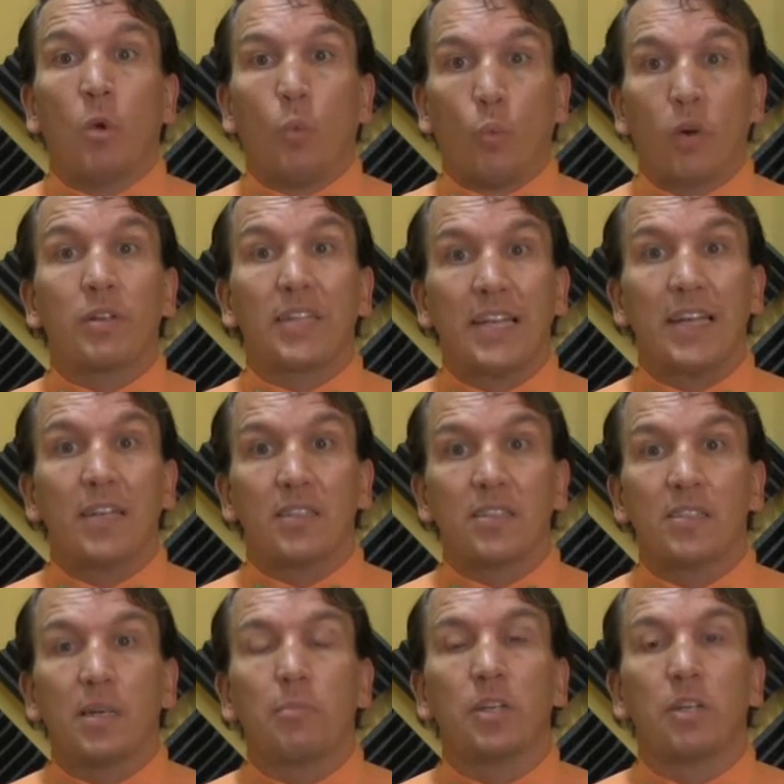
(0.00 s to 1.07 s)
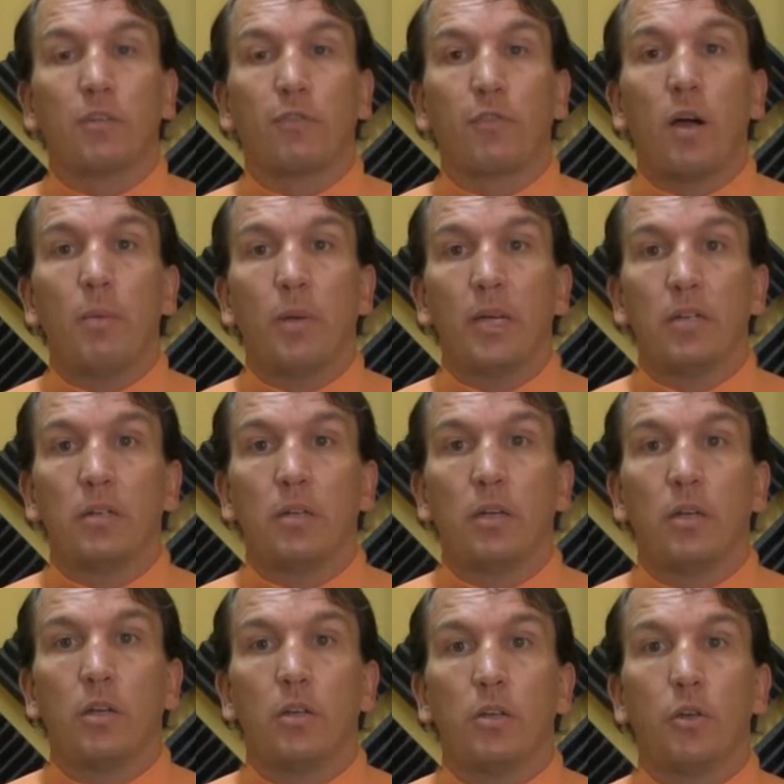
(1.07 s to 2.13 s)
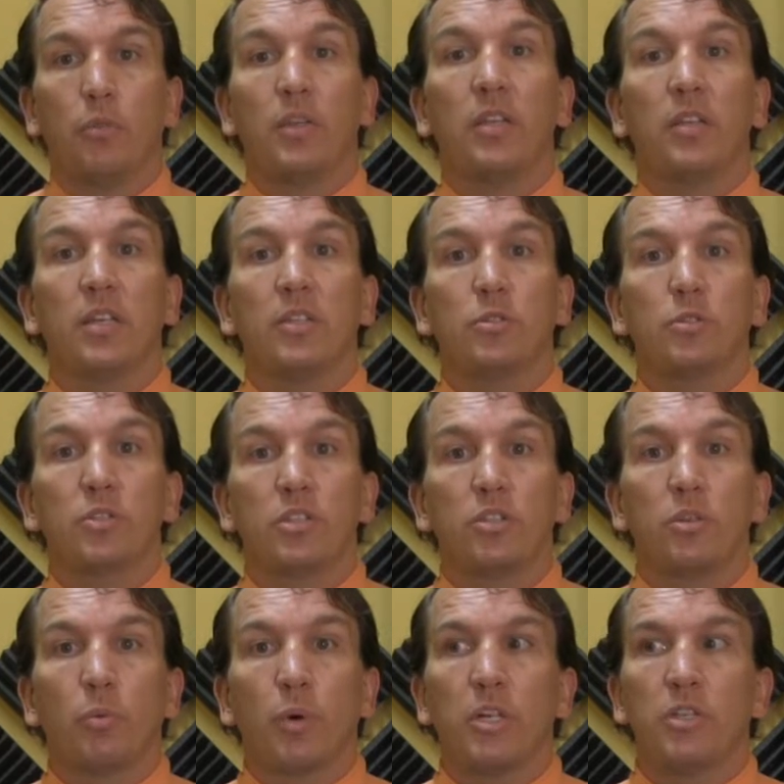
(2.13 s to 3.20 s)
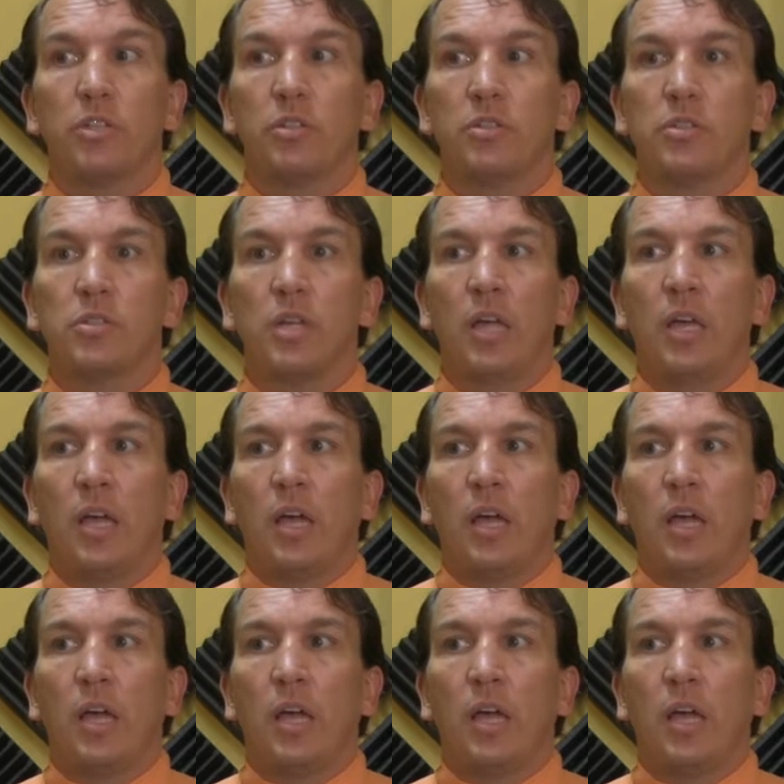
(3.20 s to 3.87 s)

we're getting something from it. These are situations,